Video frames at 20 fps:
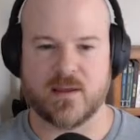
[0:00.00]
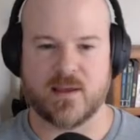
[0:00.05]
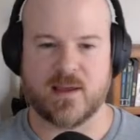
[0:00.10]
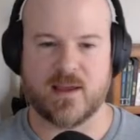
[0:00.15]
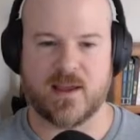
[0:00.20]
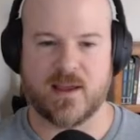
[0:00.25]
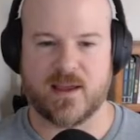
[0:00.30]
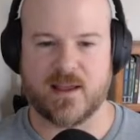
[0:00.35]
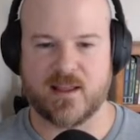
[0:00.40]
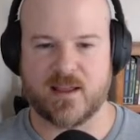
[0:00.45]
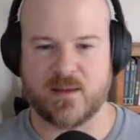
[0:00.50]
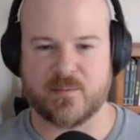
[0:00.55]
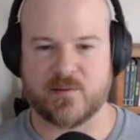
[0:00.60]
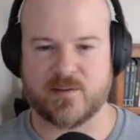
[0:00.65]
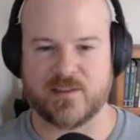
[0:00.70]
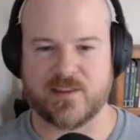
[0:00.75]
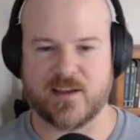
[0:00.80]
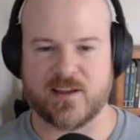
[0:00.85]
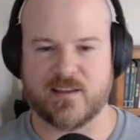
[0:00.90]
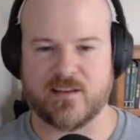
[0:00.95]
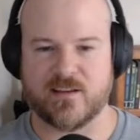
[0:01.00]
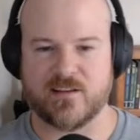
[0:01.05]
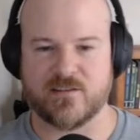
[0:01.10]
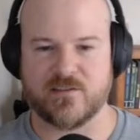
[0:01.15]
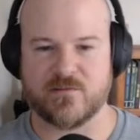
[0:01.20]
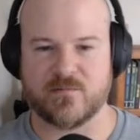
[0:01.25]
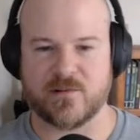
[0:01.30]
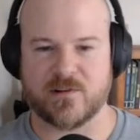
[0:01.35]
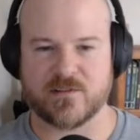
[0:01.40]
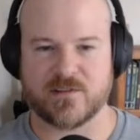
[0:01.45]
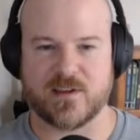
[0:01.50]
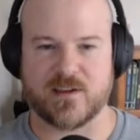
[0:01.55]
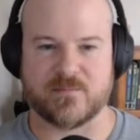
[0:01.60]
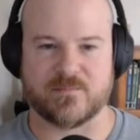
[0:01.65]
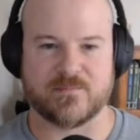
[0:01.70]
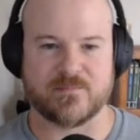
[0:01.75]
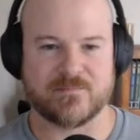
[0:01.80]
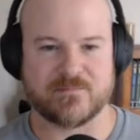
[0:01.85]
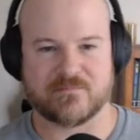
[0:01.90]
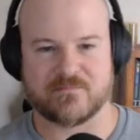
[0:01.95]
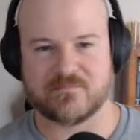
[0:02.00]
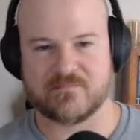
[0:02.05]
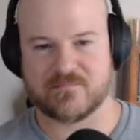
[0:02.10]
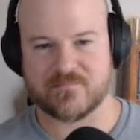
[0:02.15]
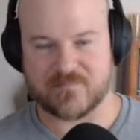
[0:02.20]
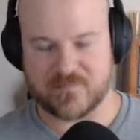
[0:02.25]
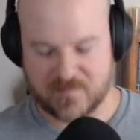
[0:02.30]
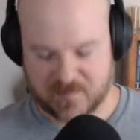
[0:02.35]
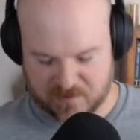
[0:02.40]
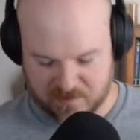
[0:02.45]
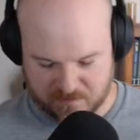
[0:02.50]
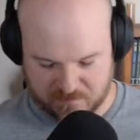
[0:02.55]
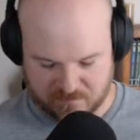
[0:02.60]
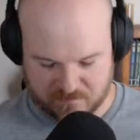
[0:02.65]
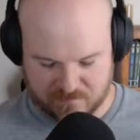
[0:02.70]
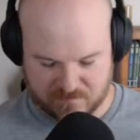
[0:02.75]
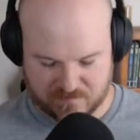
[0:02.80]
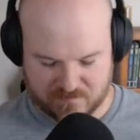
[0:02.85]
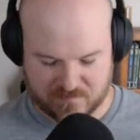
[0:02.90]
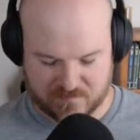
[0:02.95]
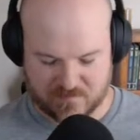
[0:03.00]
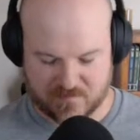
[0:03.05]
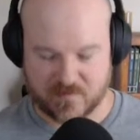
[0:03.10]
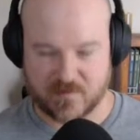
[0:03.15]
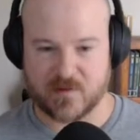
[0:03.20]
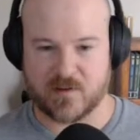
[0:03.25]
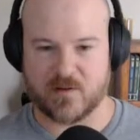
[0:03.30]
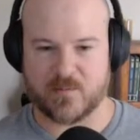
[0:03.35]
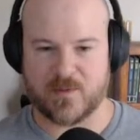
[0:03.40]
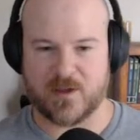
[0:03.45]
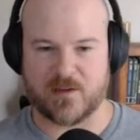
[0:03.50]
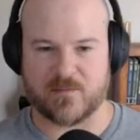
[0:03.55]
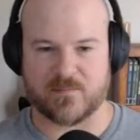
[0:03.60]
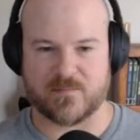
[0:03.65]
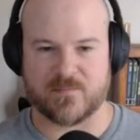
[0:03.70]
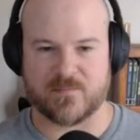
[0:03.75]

And I put that under the wrong thing. So, go me.